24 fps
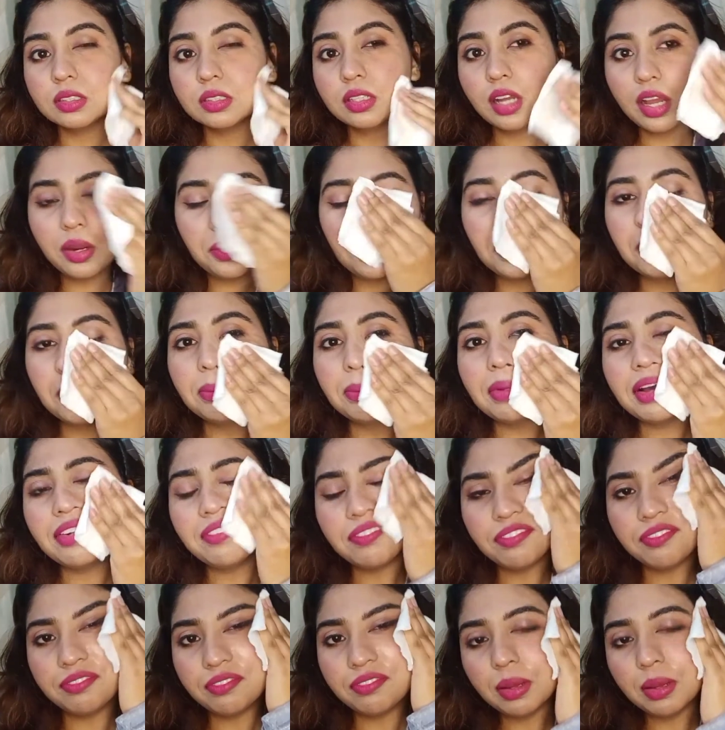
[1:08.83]
I don't know,
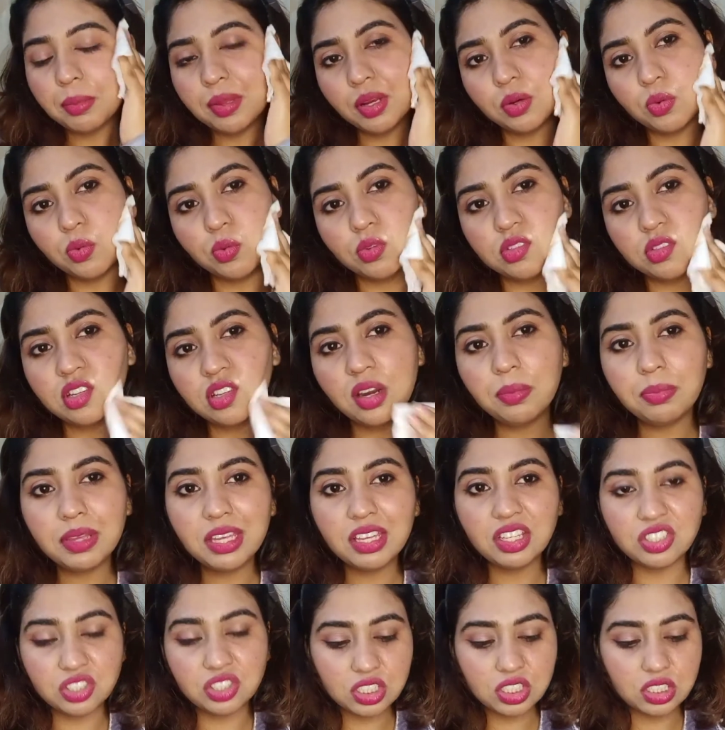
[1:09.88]
my nose started being
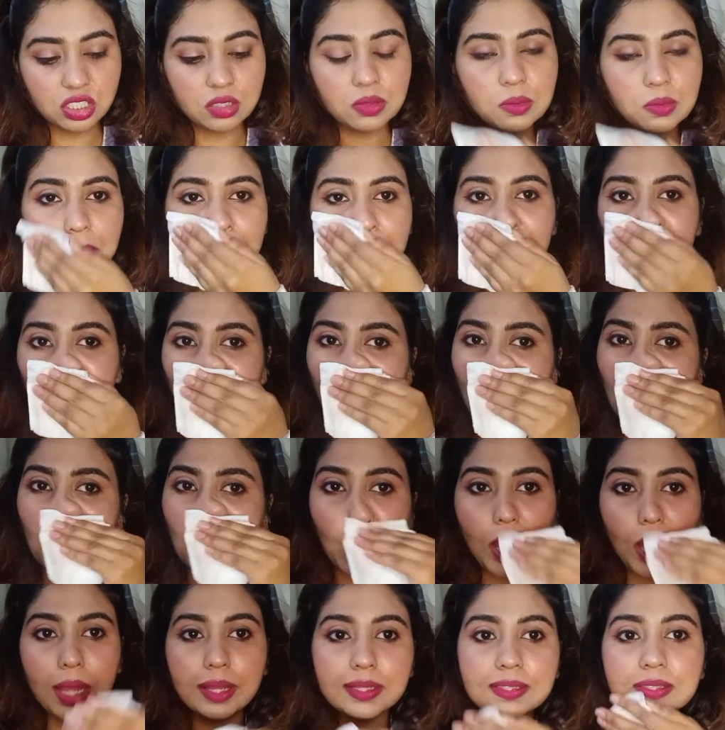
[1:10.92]
itchy,
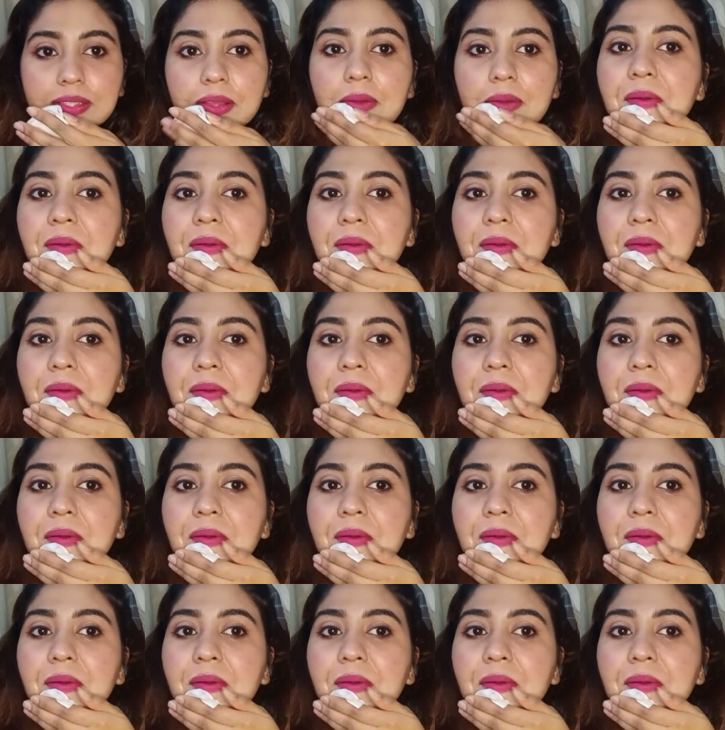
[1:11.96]
guys.